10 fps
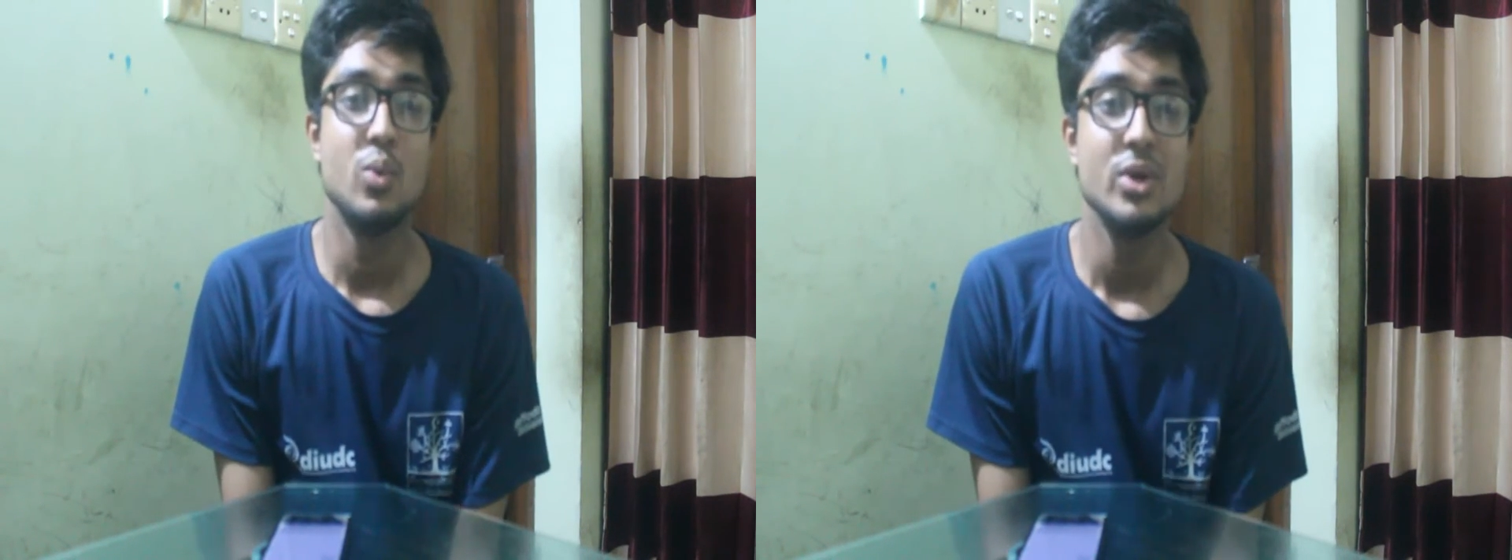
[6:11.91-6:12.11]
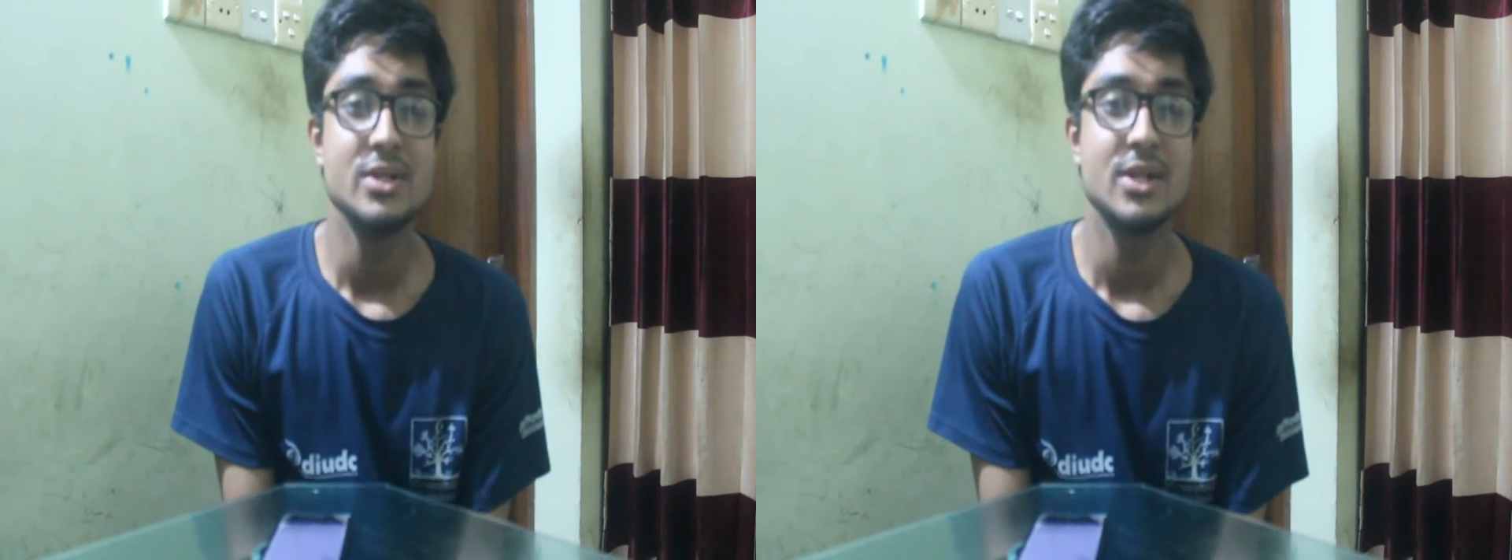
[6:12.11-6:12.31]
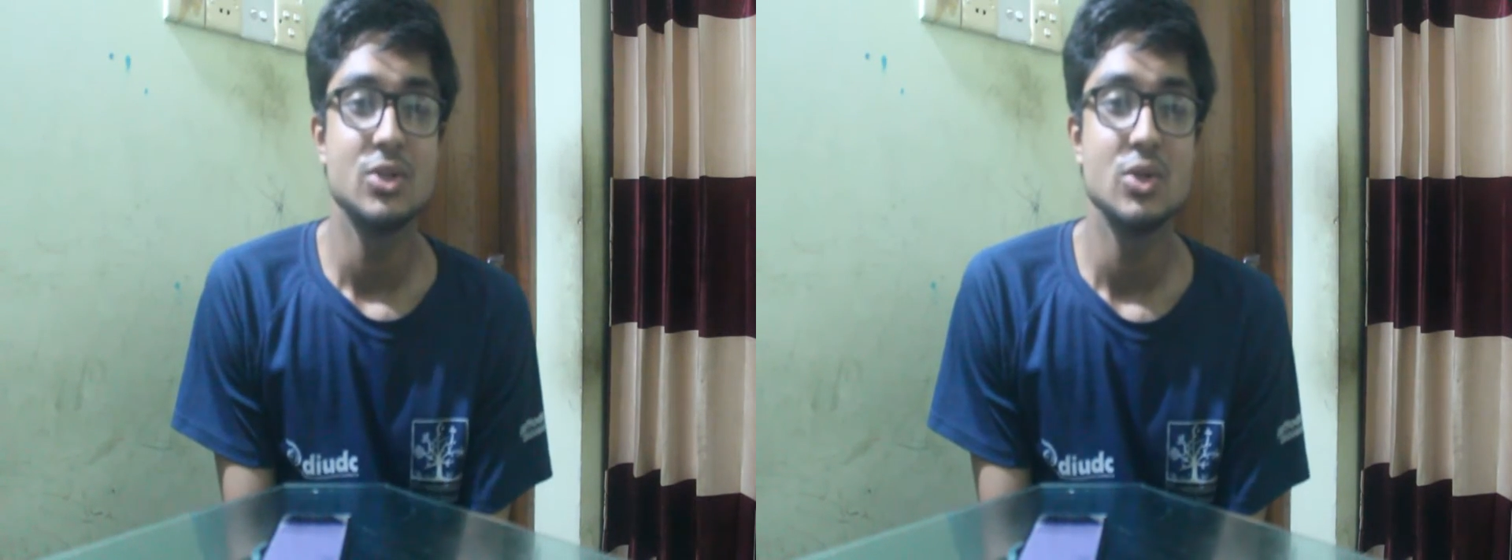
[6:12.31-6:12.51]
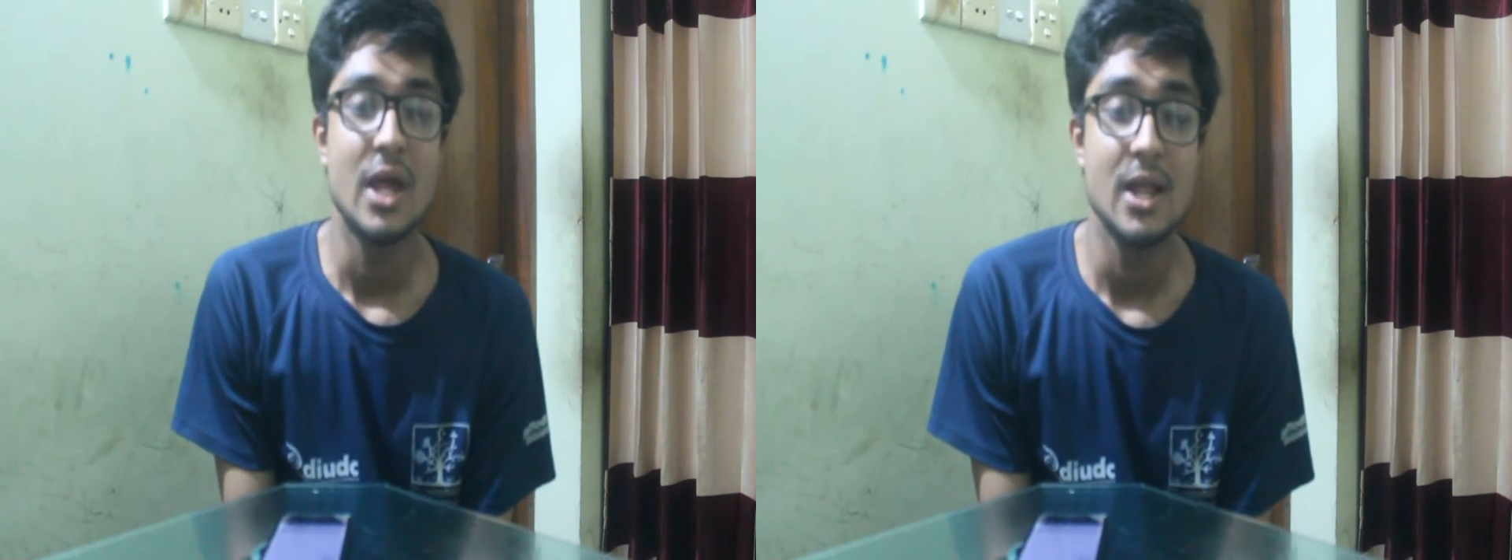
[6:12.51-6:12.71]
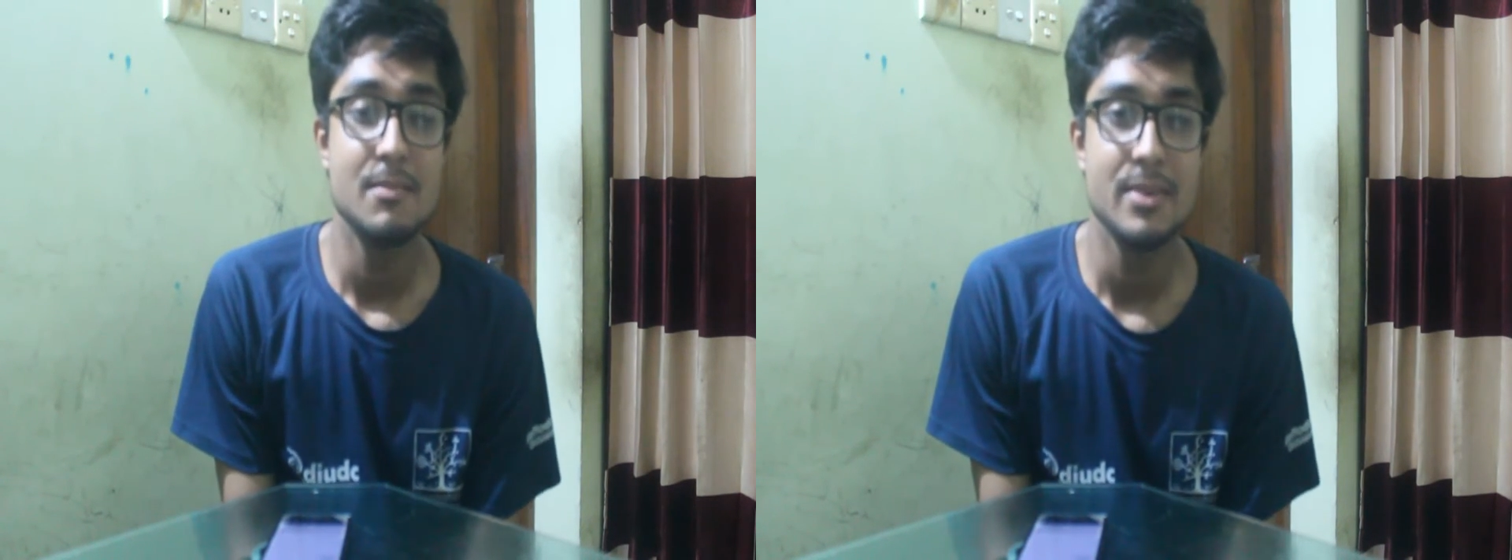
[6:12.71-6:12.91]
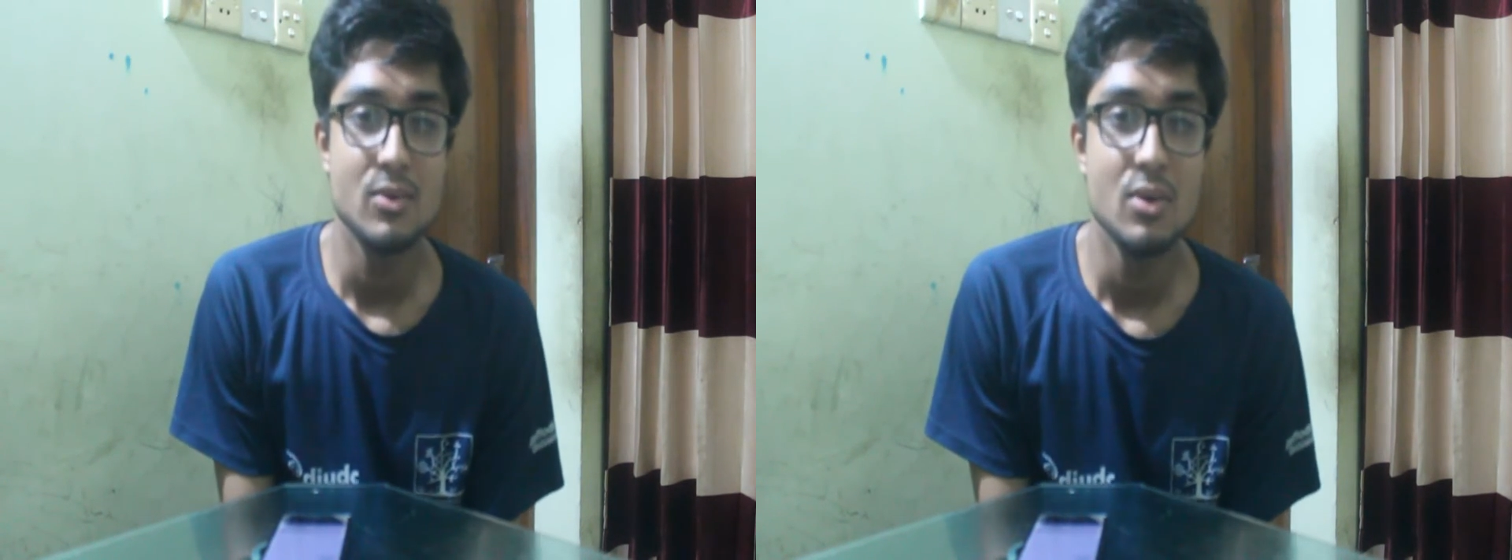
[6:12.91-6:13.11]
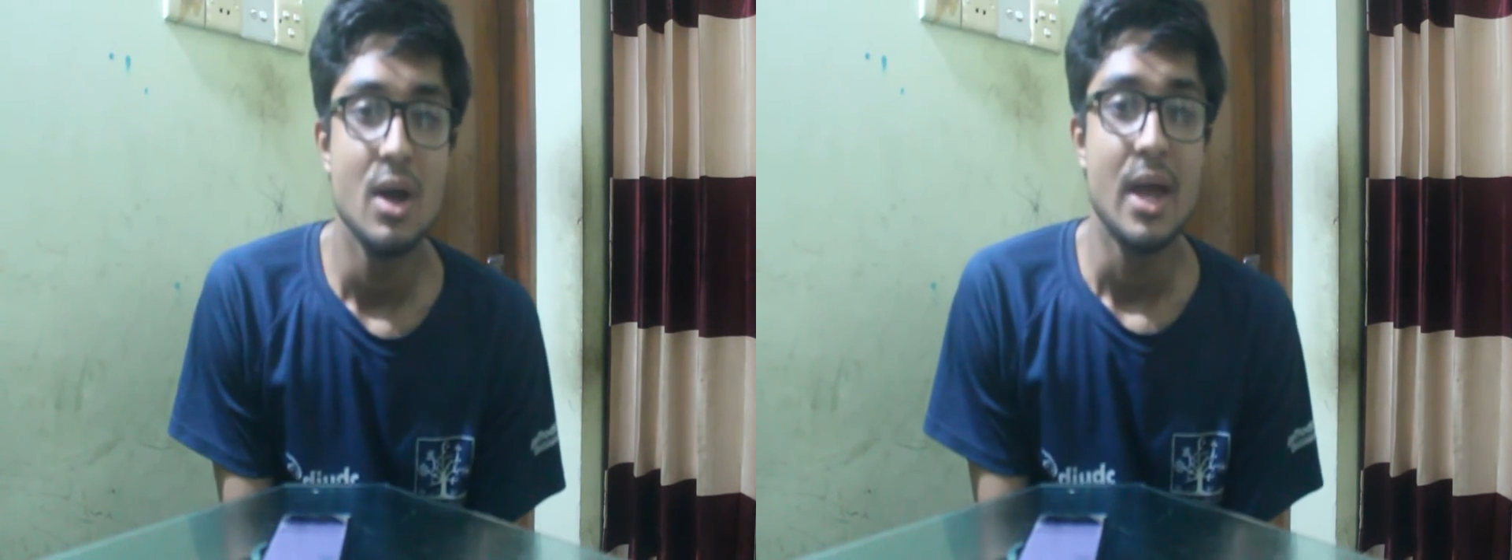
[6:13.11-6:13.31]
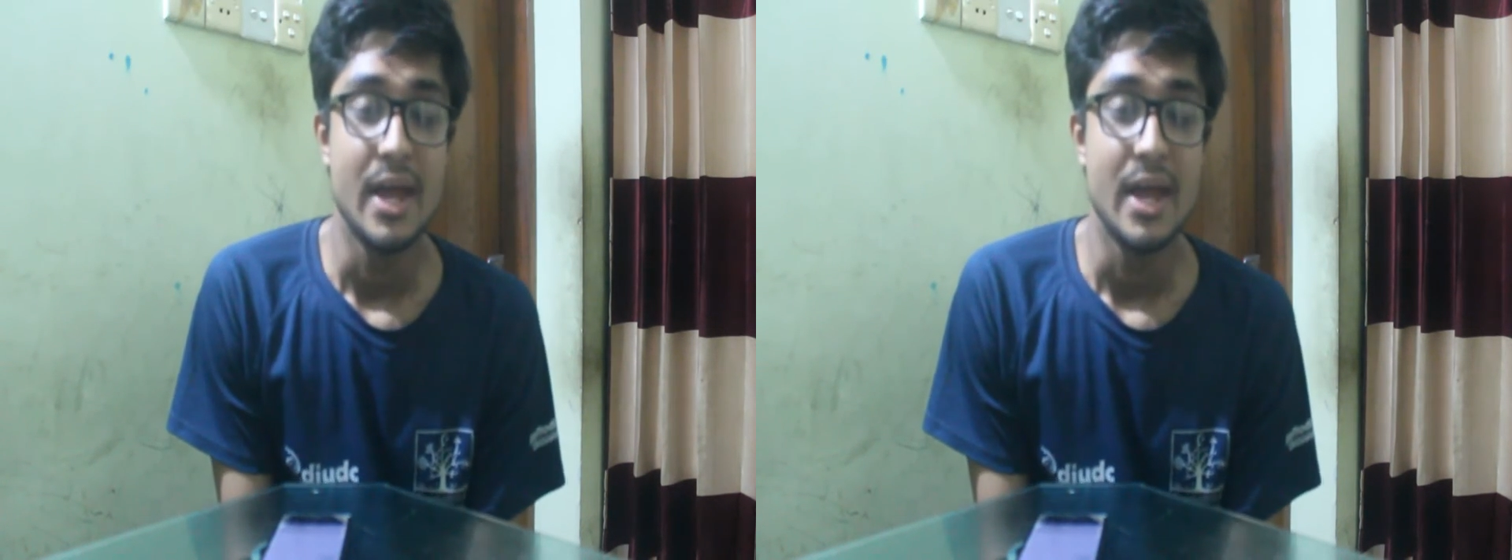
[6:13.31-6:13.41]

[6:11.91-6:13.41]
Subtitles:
which actually help you